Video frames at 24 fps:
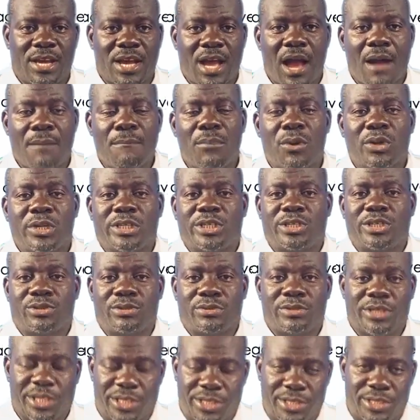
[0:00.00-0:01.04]

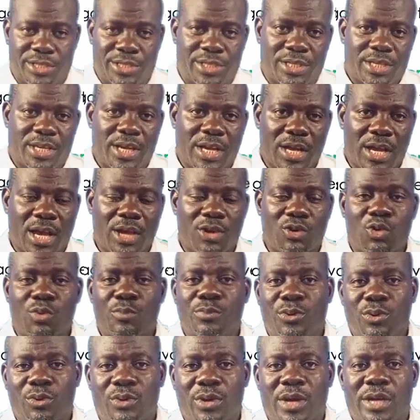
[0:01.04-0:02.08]
Abolitionists. I hope
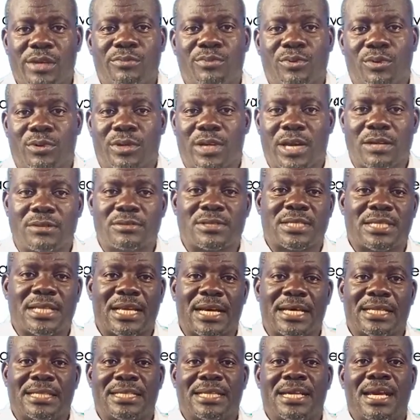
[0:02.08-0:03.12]
you can pronounce
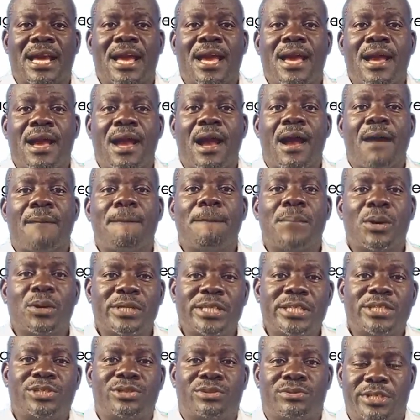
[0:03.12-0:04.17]
that.
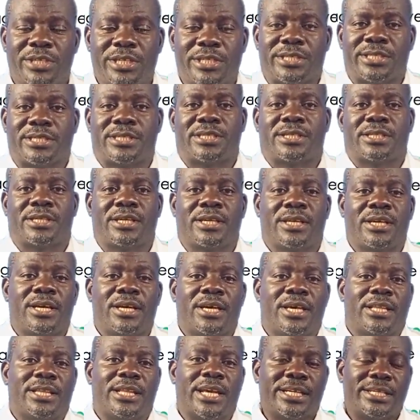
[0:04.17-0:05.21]
Abolitionists.
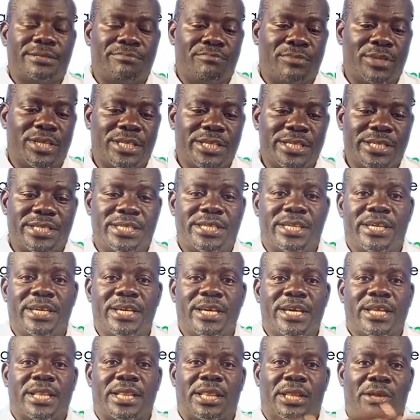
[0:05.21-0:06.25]
That means
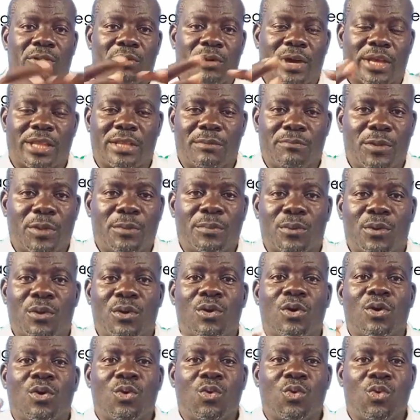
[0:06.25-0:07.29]
they were the
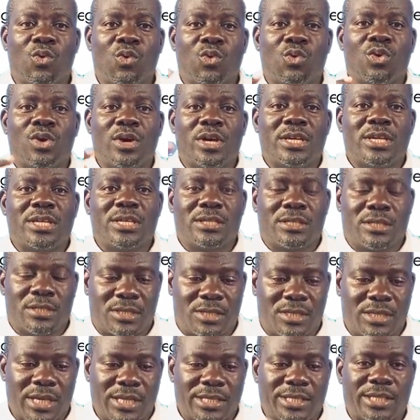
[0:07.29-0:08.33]
people who
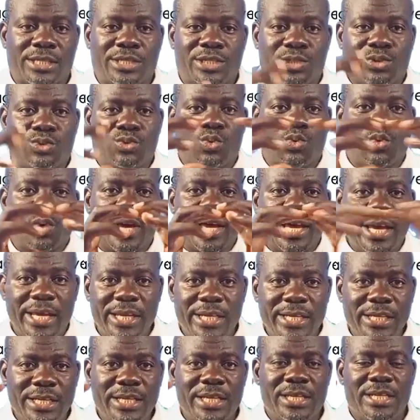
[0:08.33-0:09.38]
started to
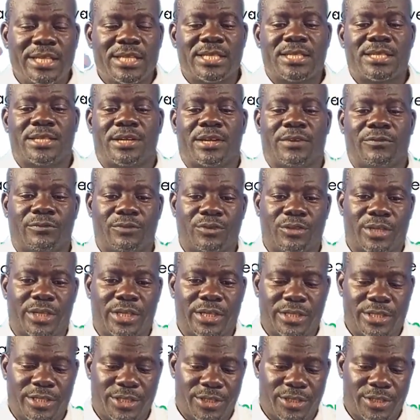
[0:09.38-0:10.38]
end slave trade.